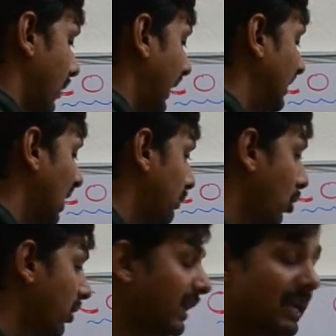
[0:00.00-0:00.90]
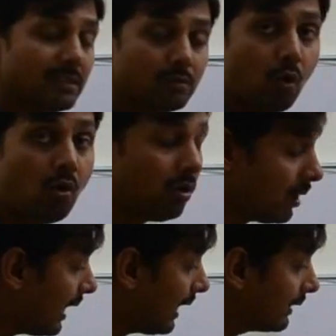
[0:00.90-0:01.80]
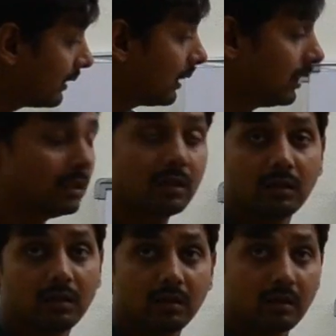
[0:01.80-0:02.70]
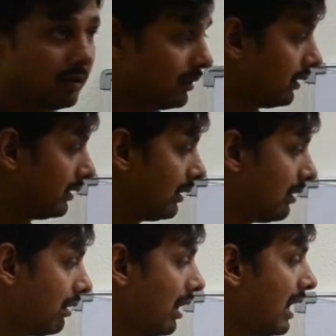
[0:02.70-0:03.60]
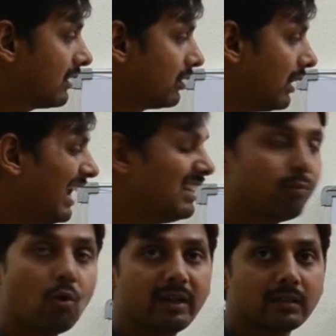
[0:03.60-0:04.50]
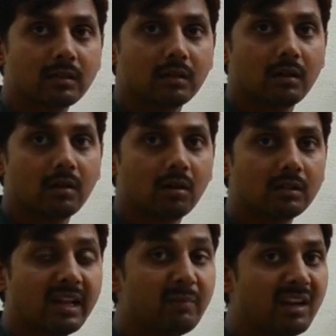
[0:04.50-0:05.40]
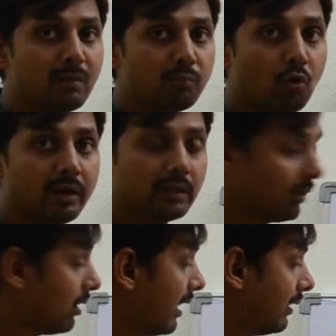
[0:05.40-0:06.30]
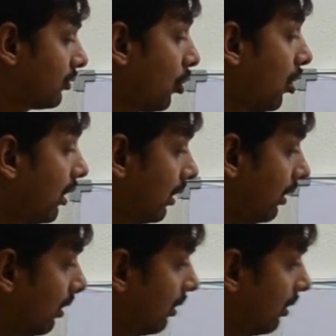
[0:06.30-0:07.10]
initial point as O, and the last end point or terminal point is called